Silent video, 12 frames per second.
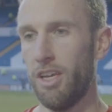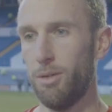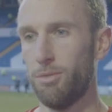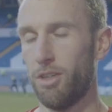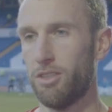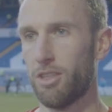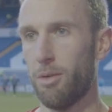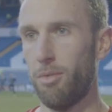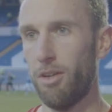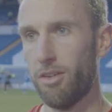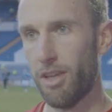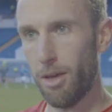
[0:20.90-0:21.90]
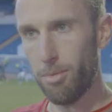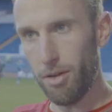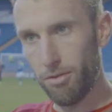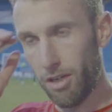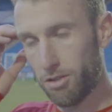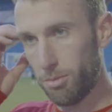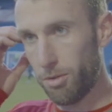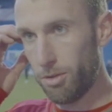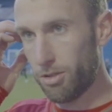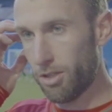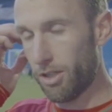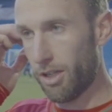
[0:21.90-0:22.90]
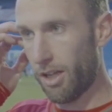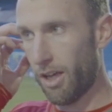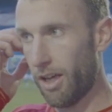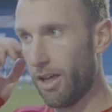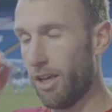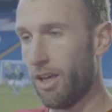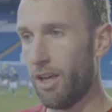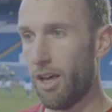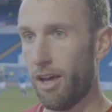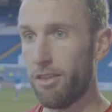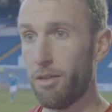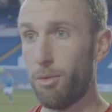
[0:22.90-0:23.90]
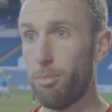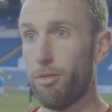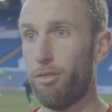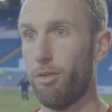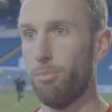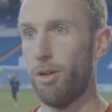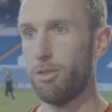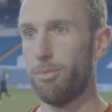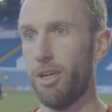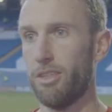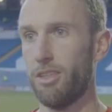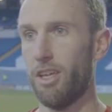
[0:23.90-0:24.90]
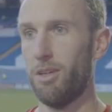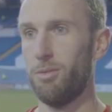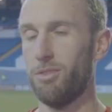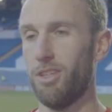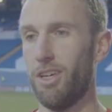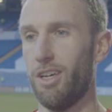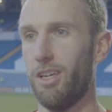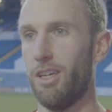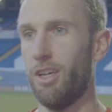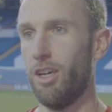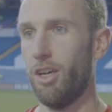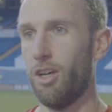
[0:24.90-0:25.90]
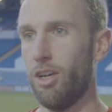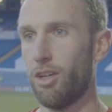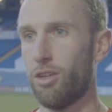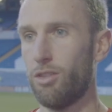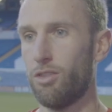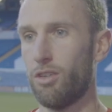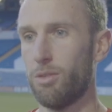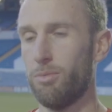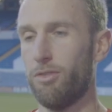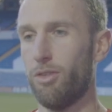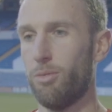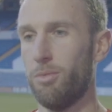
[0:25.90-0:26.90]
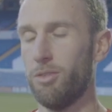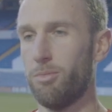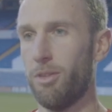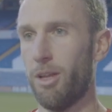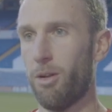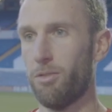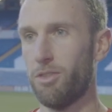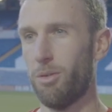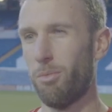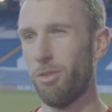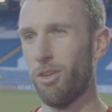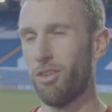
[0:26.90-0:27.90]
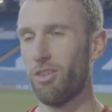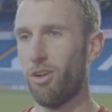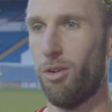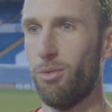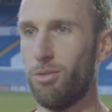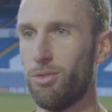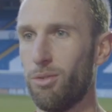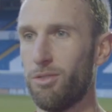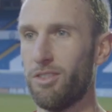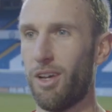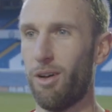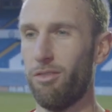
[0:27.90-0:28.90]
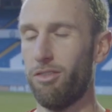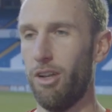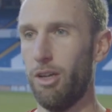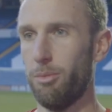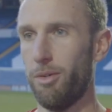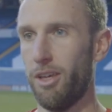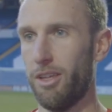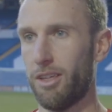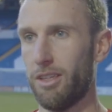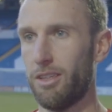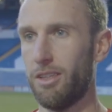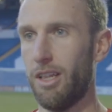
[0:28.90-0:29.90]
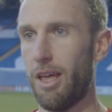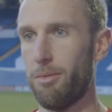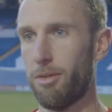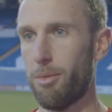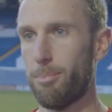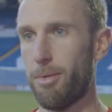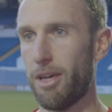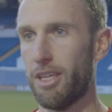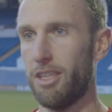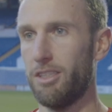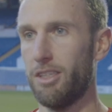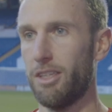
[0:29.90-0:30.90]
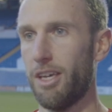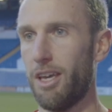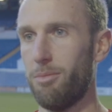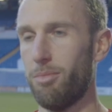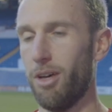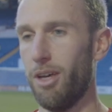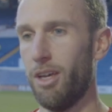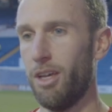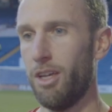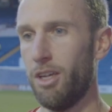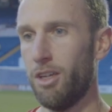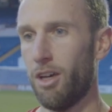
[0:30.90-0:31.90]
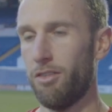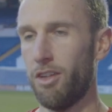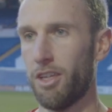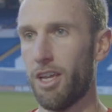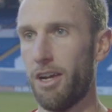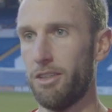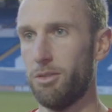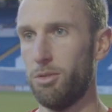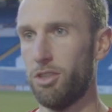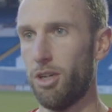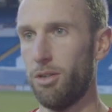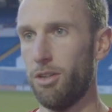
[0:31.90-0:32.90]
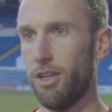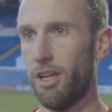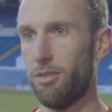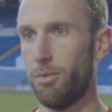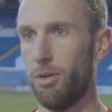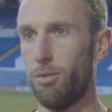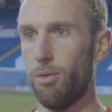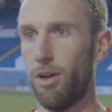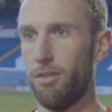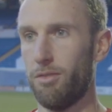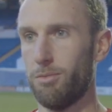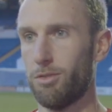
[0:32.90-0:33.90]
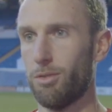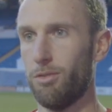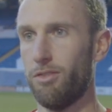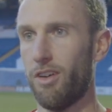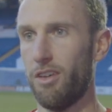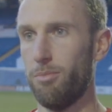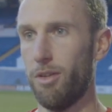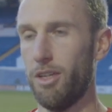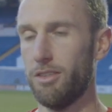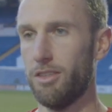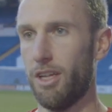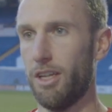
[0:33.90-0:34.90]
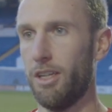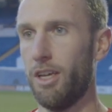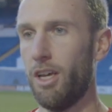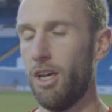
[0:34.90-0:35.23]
it was nice to come here and get a bit of retribution. And uh, I think we performed much better today. It was uh, a good doggy performance, but then obviously when we got the goal, sort of sat off for a little bit and let them go back into the game. But I think the character we showed at the end, we were all over them for sort of five minutes, and then